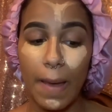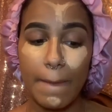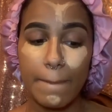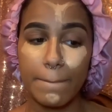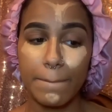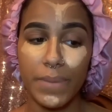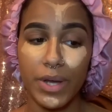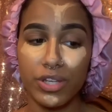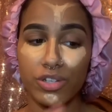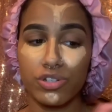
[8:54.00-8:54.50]

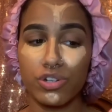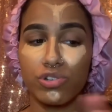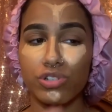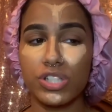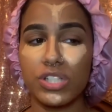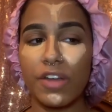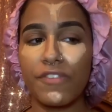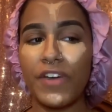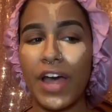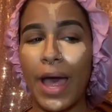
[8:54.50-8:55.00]
But you know,
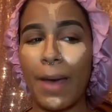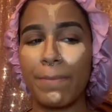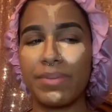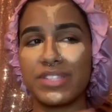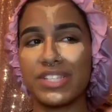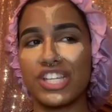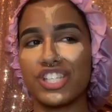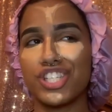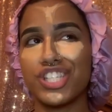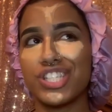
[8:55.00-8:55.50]
stuff happens.
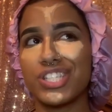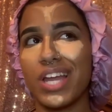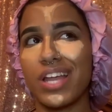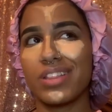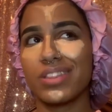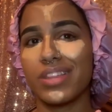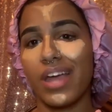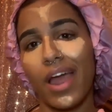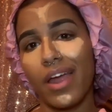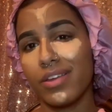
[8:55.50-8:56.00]
Like, she's not
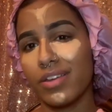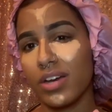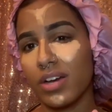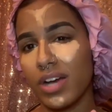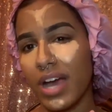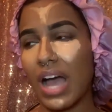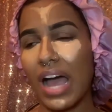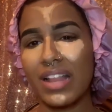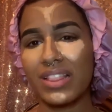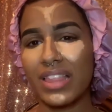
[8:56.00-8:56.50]
that young.
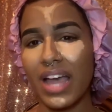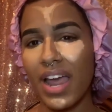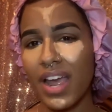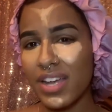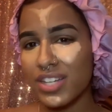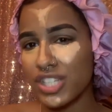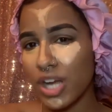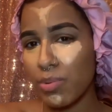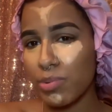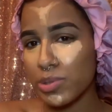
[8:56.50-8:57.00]
At that
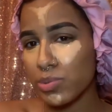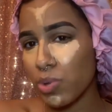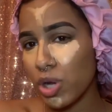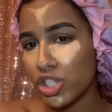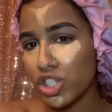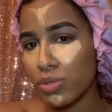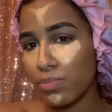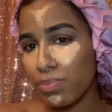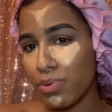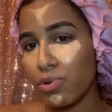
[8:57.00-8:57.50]
age I was
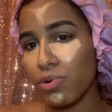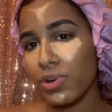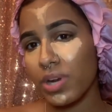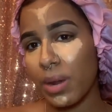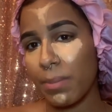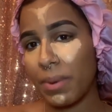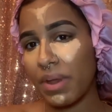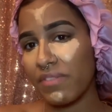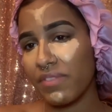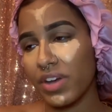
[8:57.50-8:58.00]
watching porn, I'm
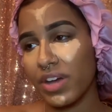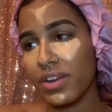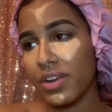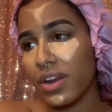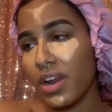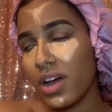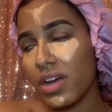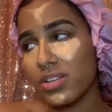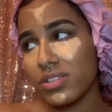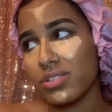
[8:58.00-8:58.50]
not even gonna
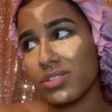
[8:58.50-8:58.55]
lie.